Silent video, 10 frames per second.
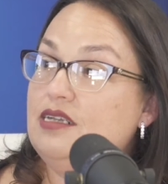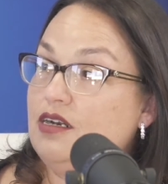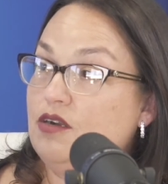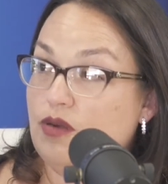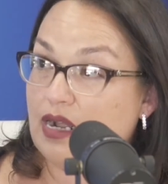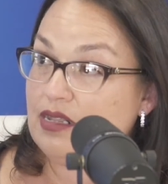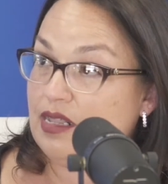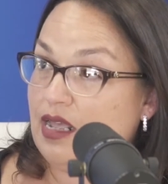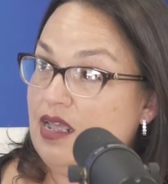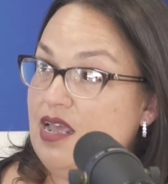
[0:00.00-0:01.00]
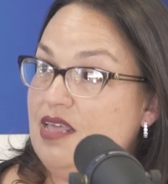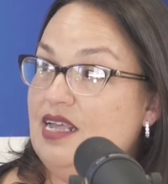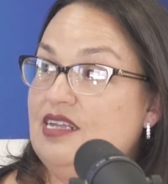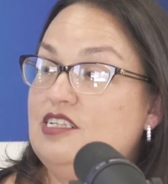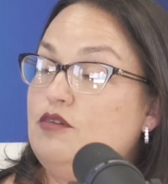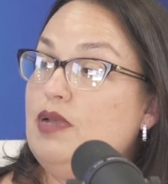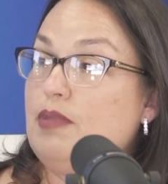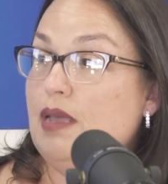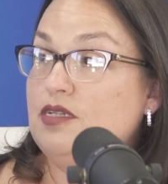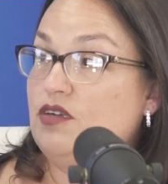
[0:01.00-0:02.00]
done correctly. They can still make
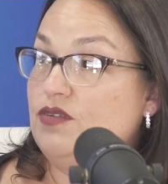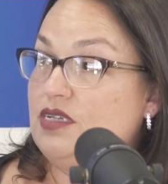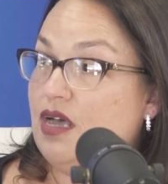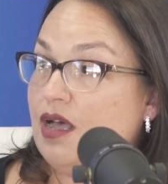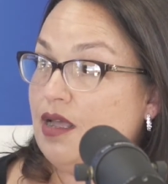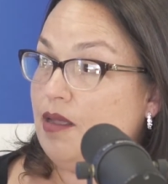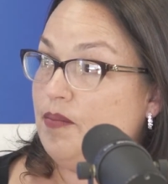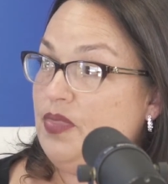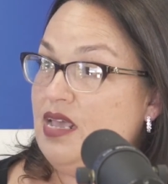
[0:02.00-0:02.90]
payments over time.